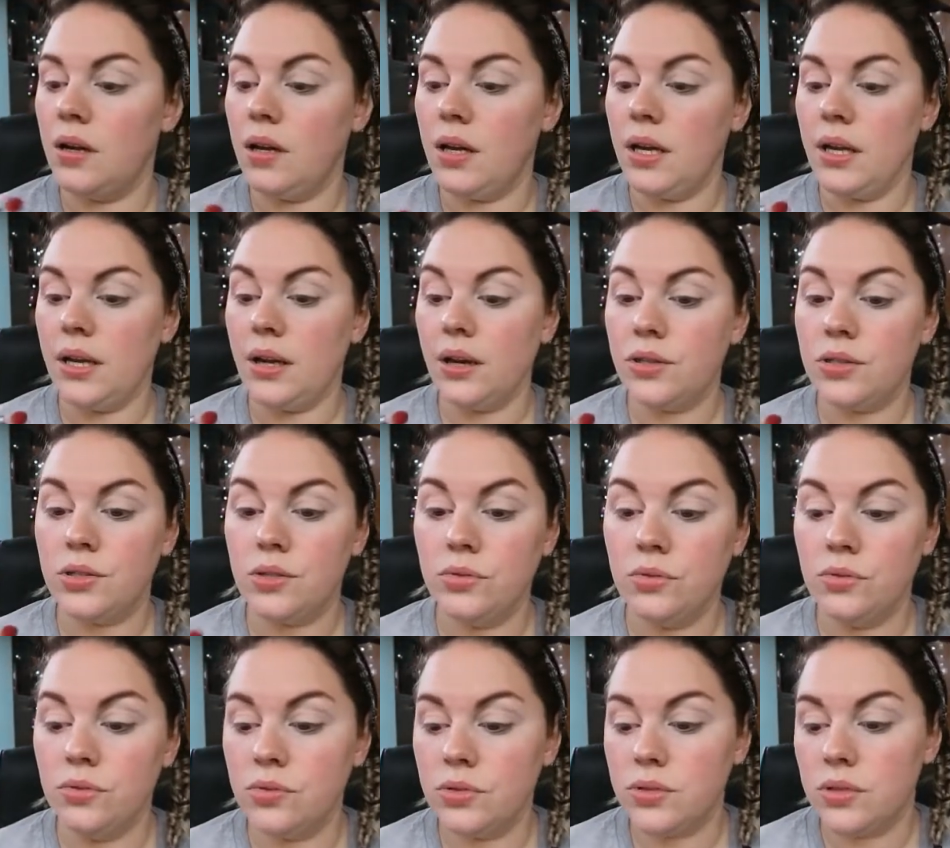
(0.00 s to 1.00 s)
Eco
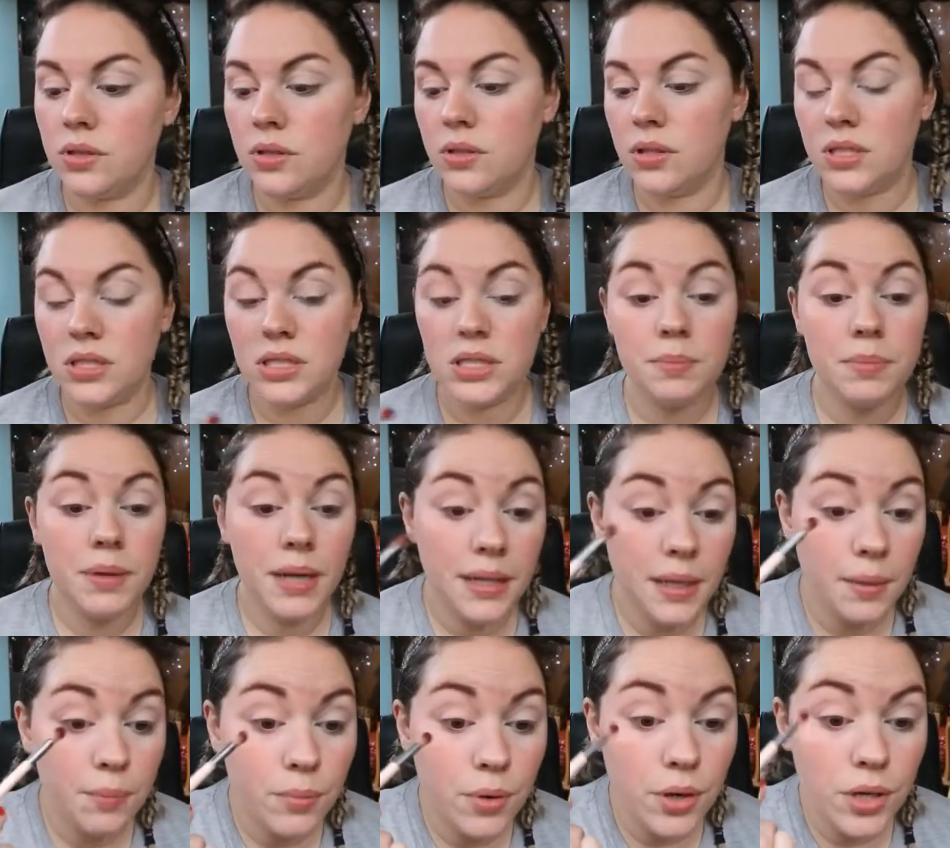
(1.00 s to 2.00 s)
Tools, and this is a
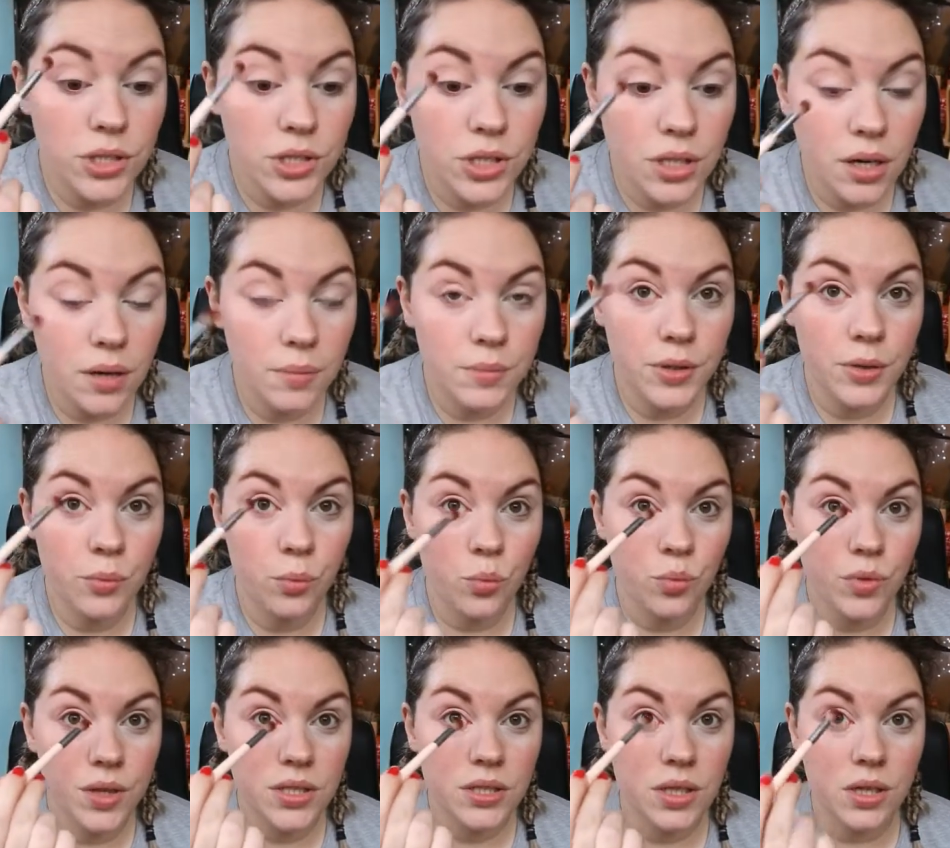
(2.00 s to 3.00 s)
blending brush, and I'm doing
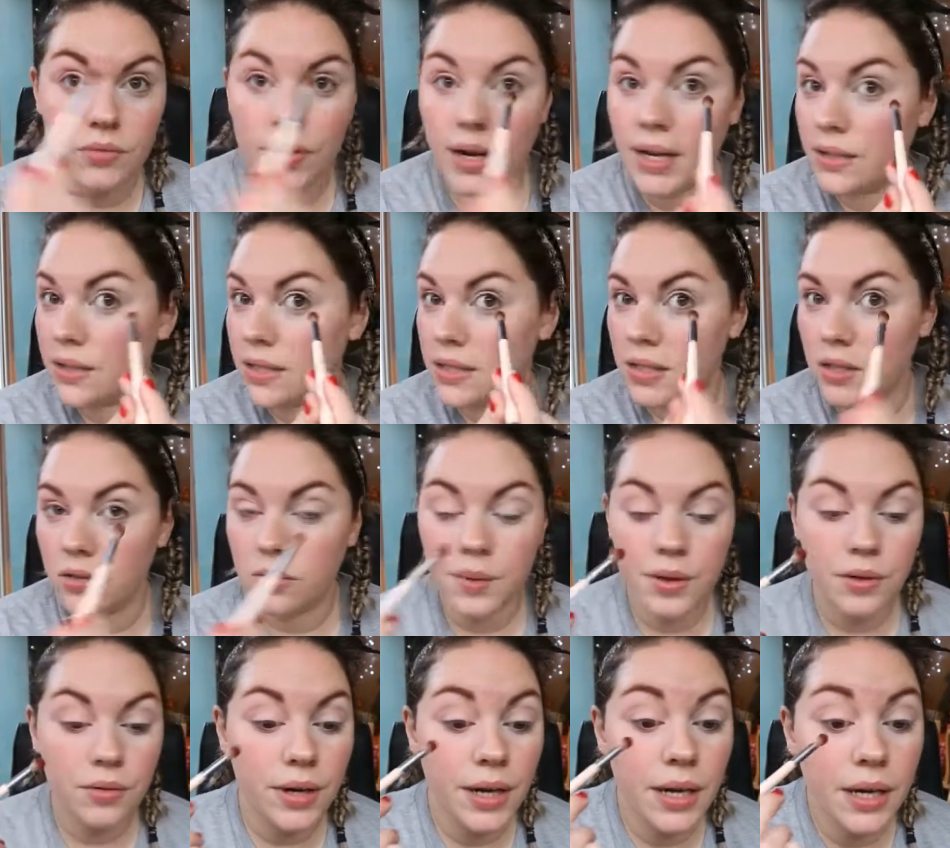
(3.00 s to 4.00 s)
this eye red, this eye will be
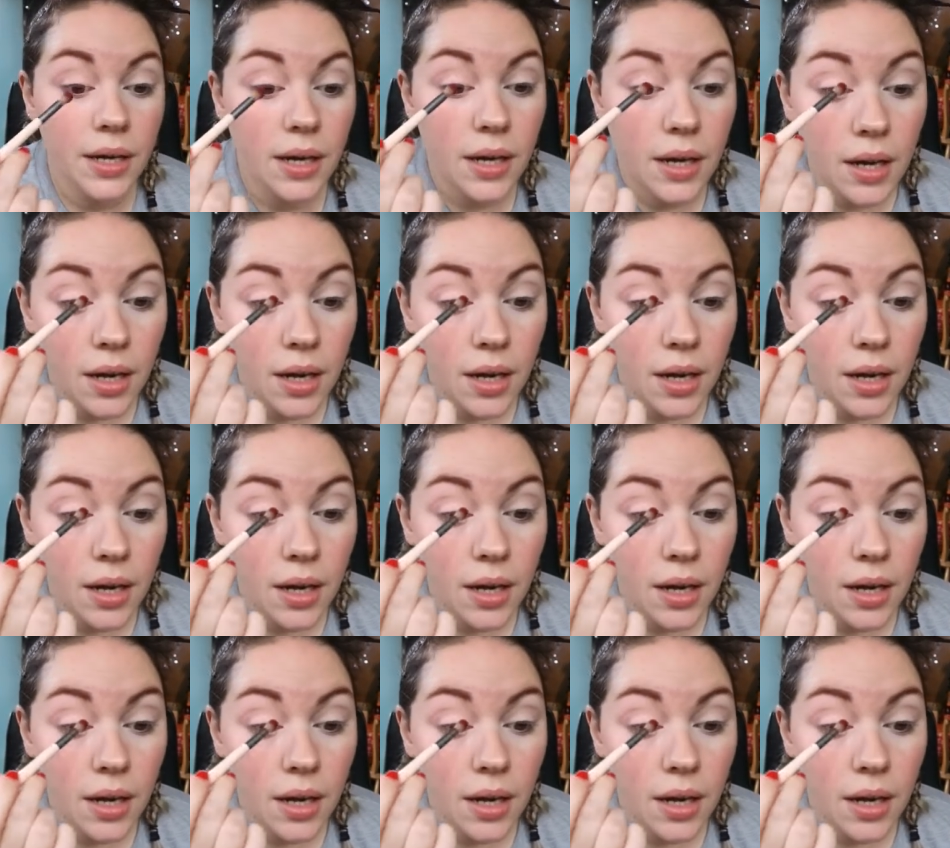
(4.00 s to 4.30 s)
green,